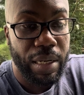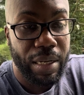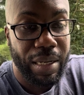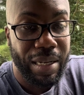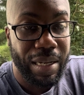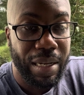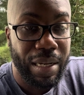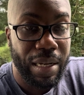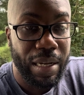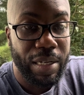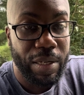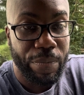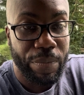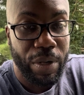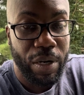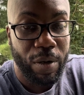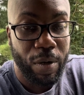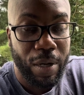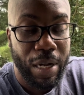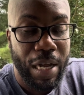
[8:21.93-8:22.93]
And
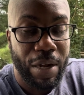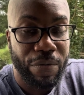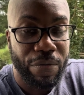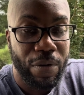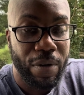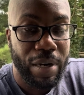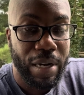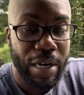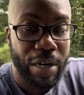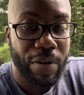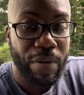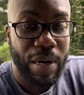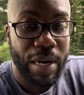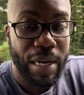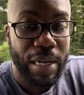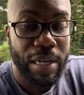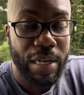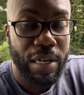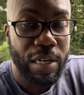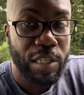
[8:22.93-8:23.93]
depending on how far that
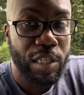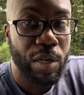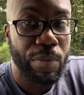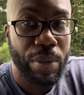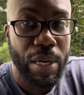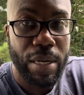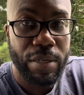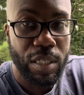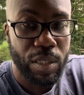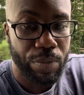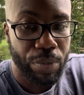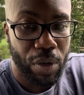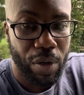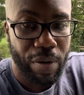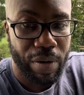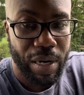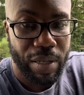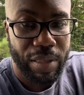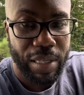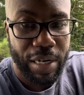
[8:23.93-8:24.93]
crack is, you can probably just
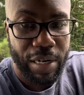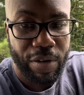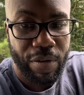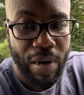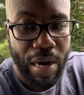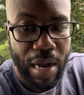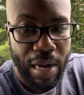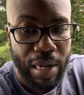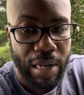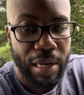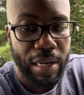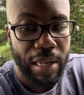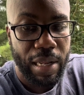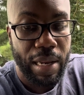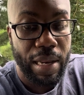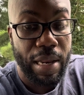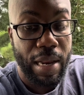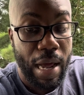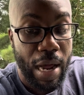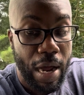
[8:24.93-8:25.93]
bore out that crack, and
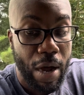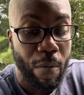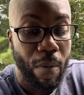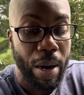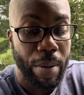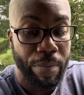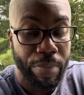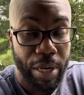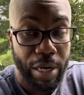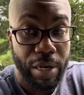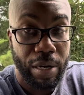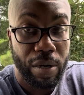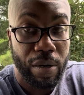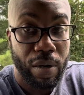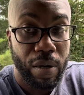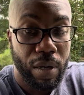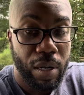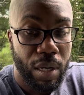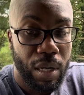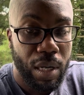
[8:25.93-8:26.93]
then now I'm bigger.
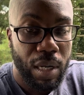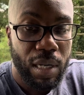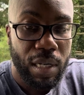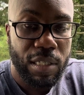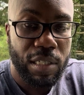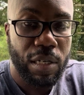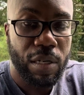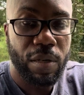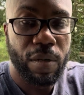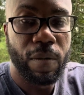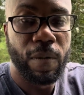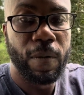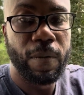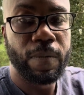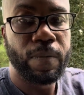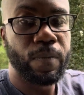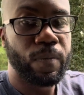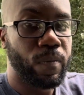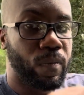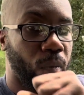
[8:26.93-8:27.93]
So
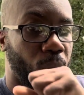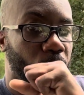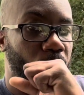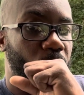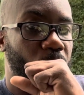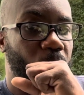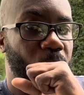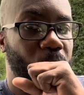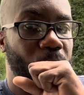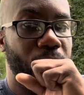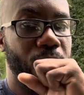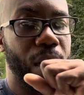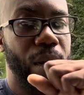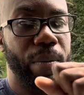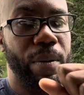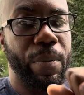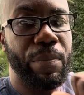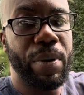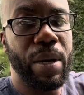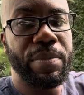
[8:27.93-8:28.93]

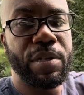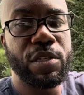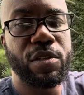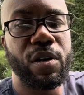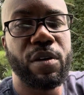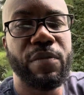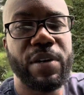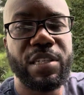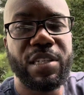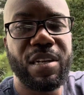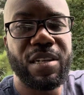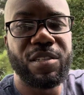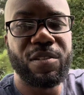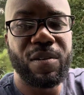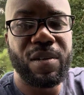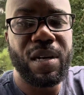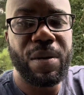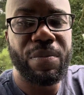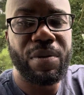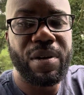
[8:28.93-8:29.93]
I'm probably just going to reach out to a
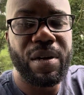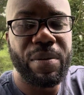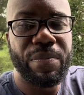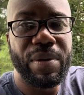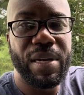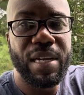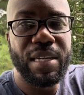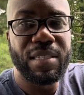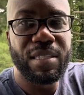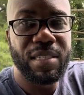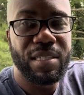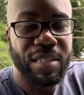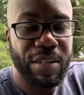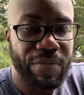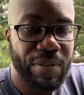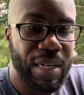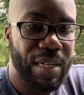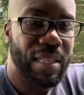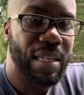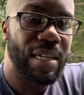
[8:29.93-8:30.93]
couple companies and stuff
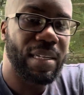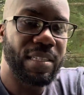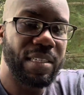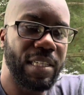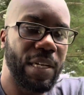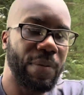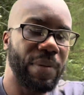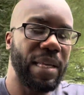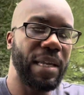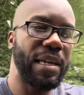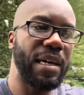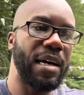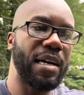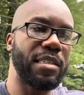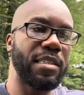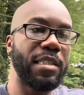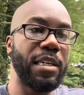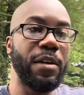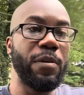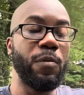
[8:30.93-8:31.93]
like that and see what they got,
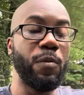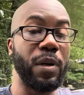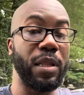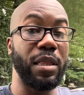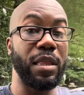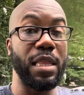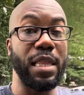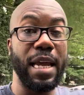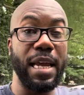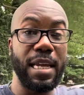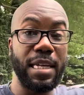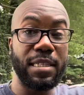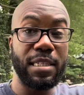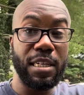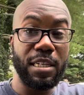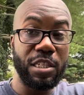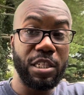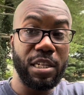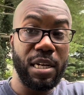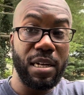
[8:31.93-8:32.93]
see what they
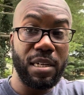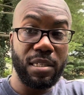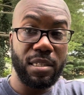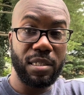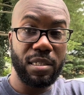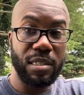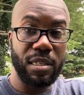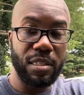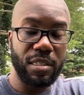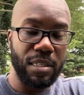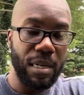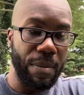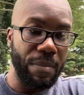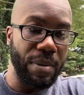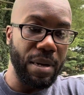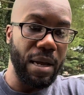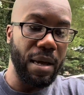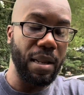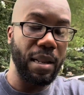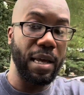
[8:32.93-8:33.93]
suggest, since I'm
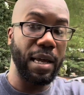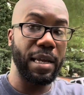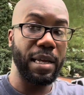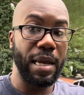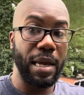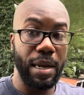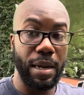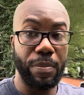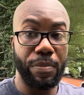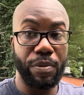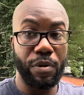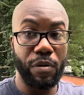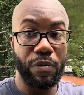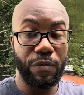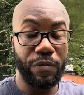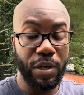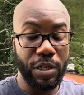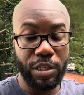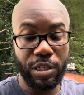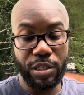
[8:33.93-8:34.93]
not like a
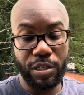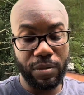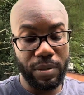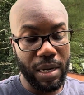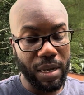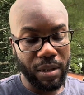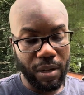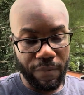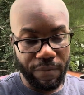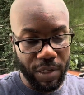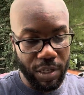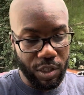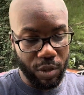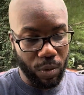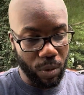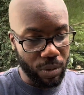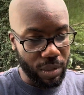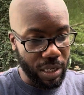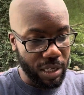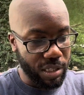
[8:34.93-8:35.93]
professional. I love these
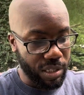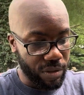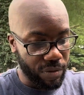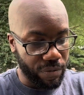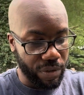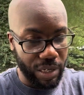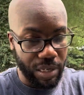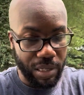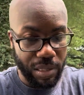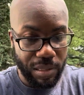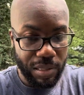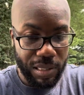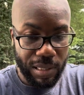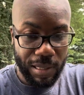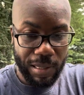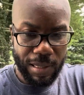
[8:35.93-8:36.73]
quotation fingers